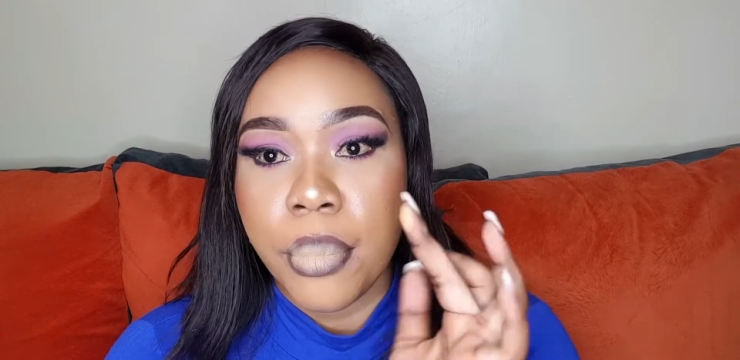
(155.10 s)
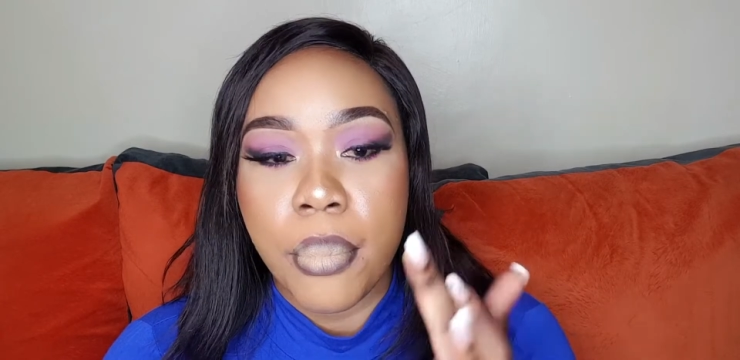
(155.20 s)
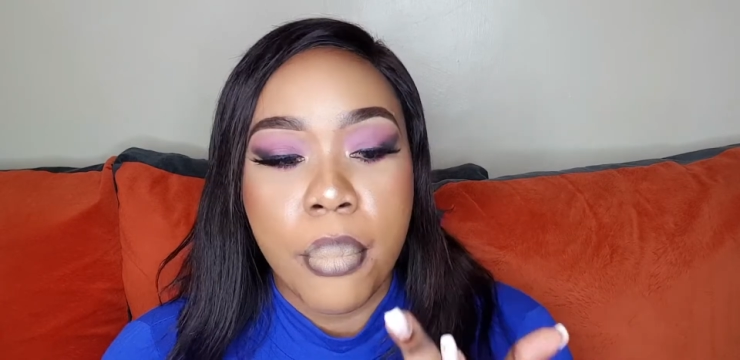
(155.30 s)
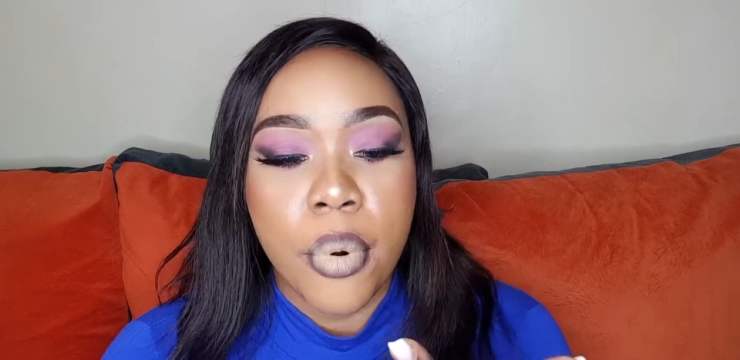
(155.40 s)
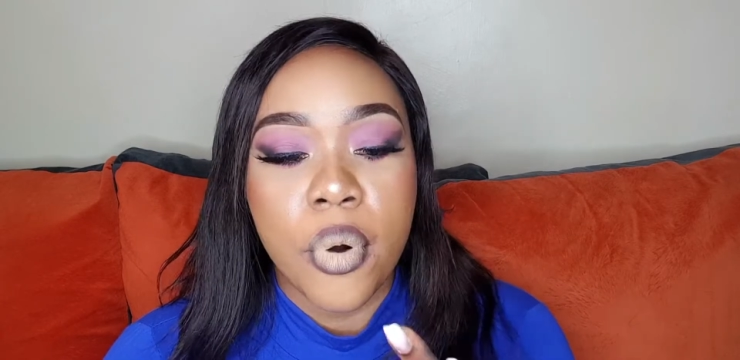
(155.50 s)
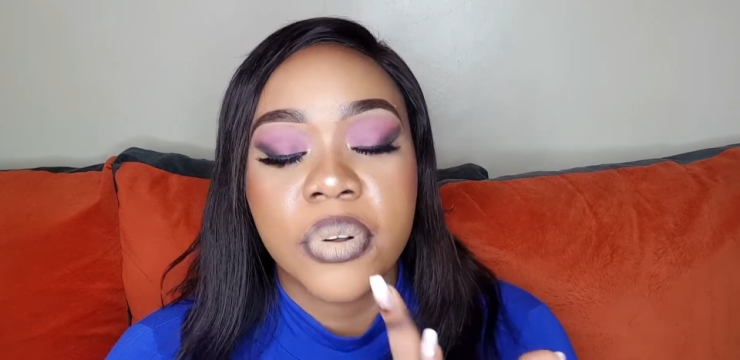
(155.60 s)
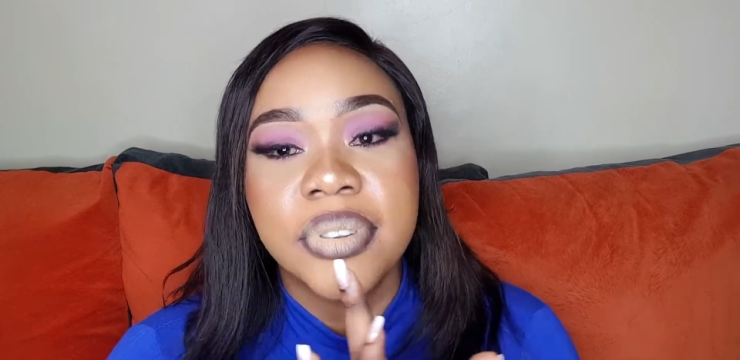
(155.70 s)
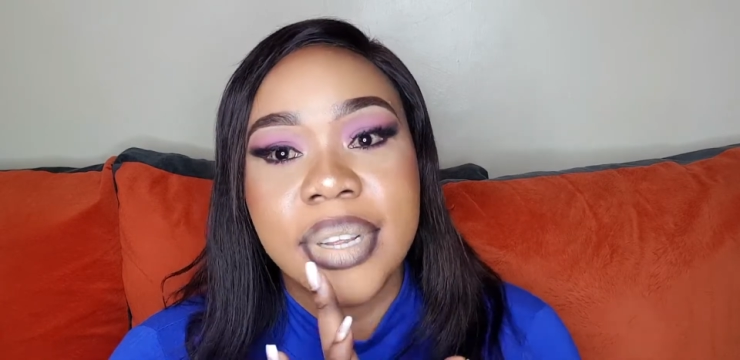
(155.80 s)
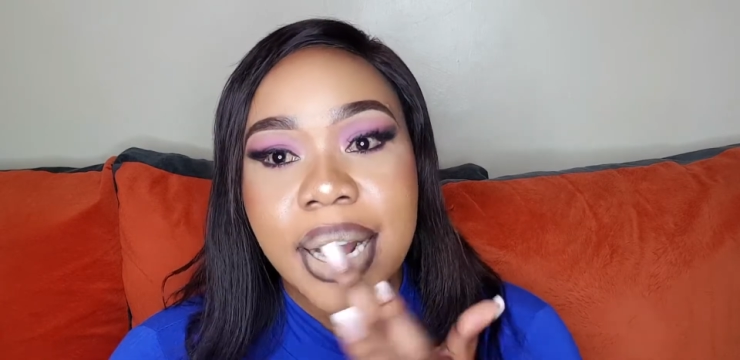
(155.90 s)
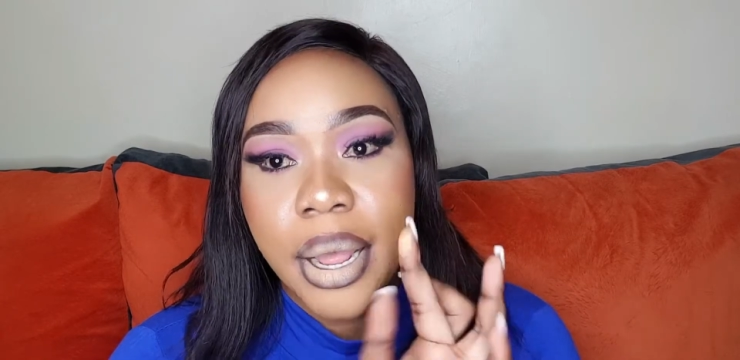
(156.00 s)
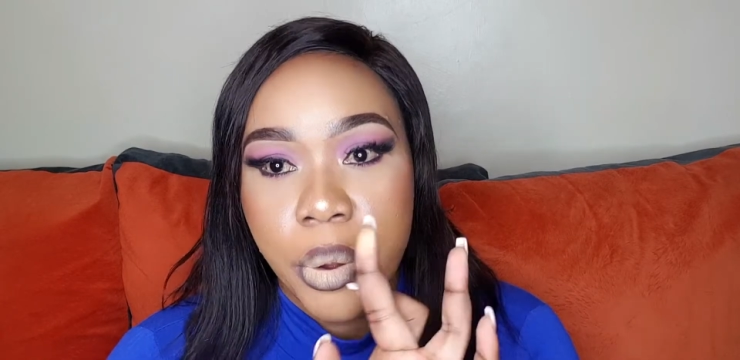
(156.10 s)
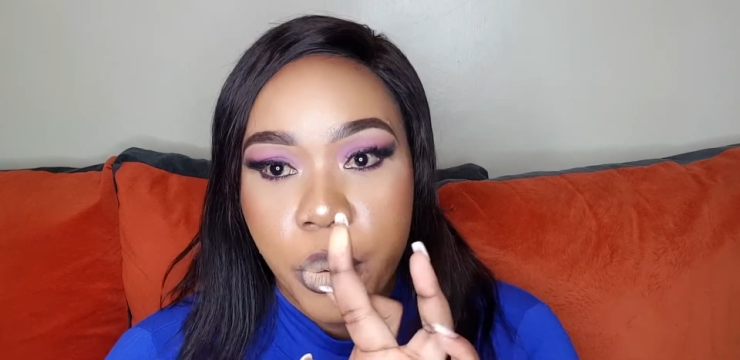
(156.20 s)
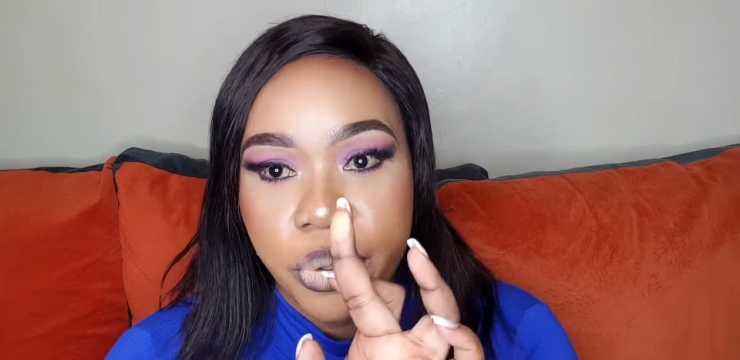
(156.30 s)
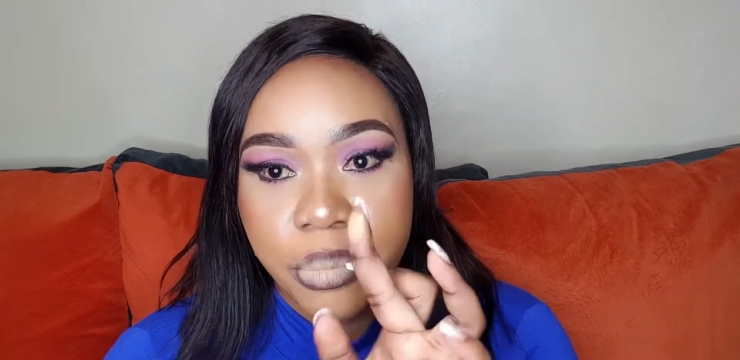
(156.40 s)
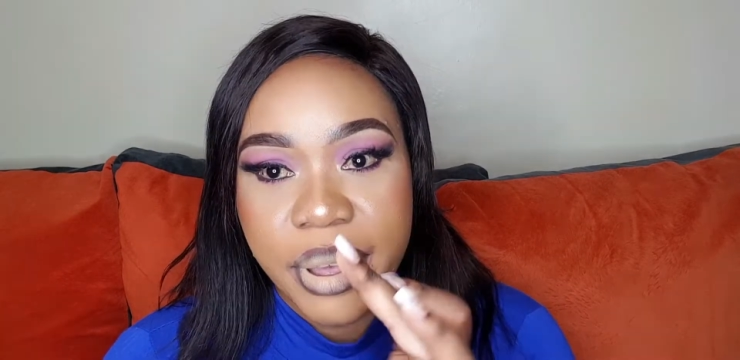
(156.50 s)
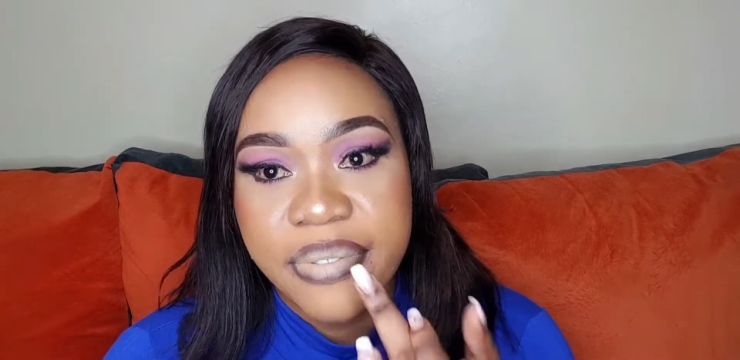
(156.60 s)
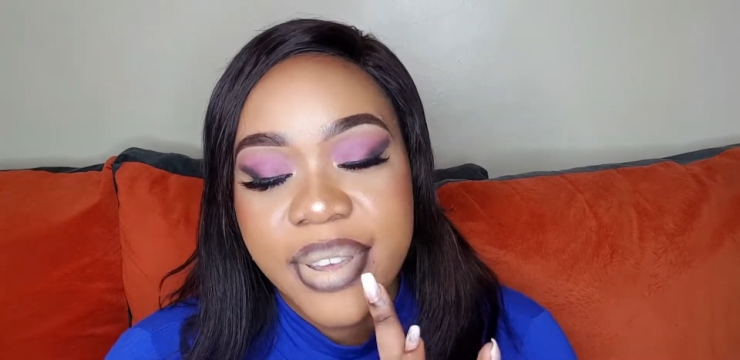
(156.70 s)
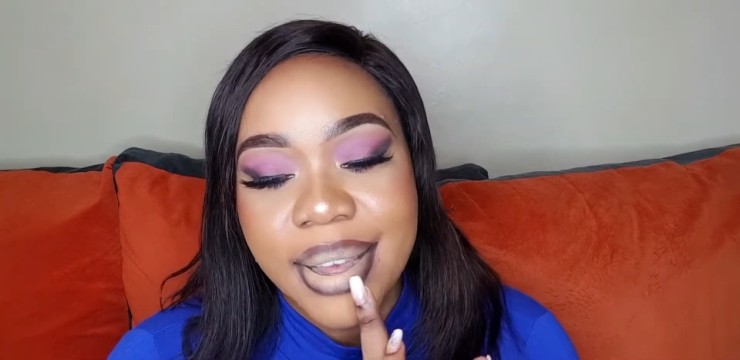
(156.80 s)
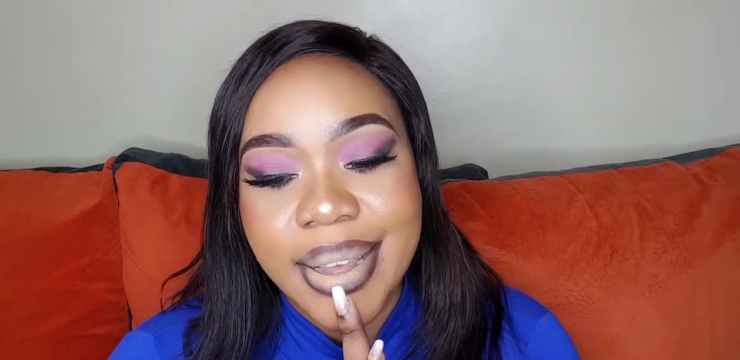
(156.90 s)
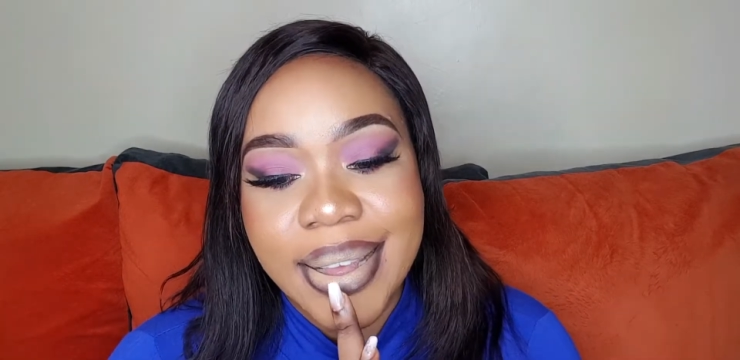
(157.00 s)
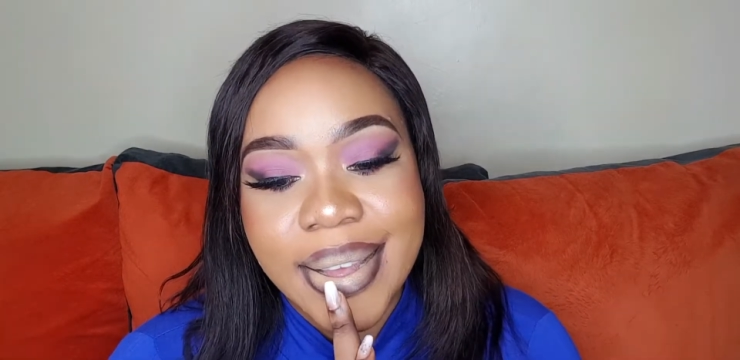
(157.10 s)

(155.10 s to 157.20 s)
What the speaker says: more concealer with my finger.